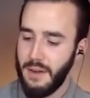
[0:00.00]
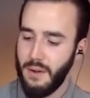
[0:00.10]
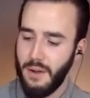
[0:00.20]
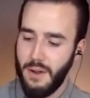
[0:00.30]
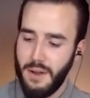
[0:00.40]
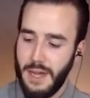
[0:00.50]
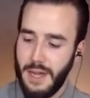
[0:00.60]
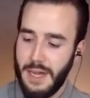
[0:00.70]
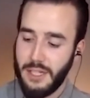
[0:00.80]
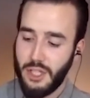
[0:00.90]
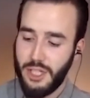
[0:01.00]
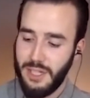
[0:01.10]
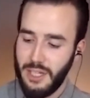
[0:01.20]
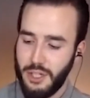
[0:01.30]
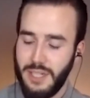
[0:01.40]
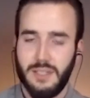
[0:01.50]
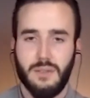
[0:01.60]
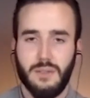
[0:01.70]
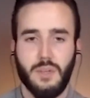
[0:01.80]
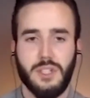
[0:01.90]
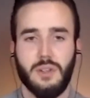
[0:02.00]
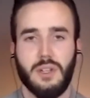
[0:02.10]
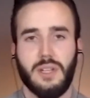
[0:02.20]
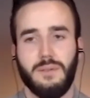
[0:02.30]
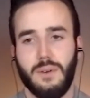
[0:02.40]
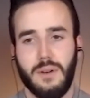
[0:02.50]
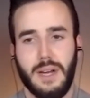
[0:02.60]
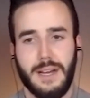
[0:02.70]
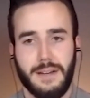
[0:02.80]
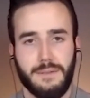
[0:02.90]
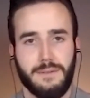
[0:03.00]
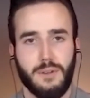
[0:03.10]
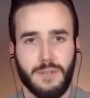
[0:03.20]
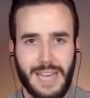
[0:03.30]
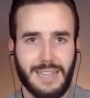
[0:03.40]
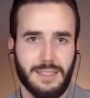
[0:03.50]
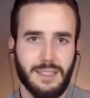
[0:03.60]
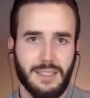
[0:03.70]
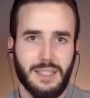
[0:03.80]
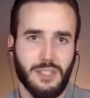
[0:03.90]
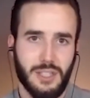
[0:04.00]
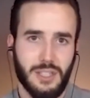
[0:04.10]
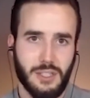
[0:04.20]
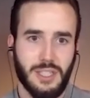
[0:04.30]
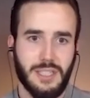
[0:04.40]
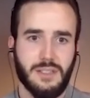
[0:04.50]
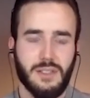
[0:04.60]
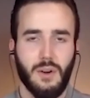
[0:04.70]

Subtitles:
And then shilajit, which you're looking for fulvic acid in shilajit.